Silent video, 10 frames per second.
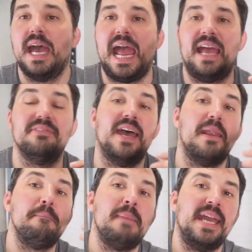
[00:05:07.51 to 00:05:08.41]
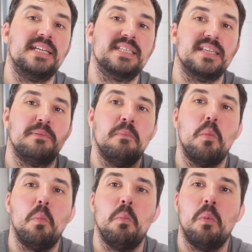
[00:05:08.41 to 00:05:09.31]
and that makes them
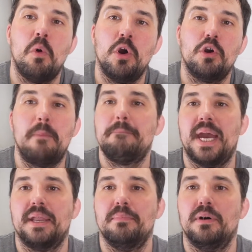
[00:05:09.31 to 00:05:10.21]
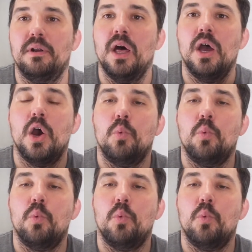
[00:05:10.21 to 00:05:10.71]
more compatible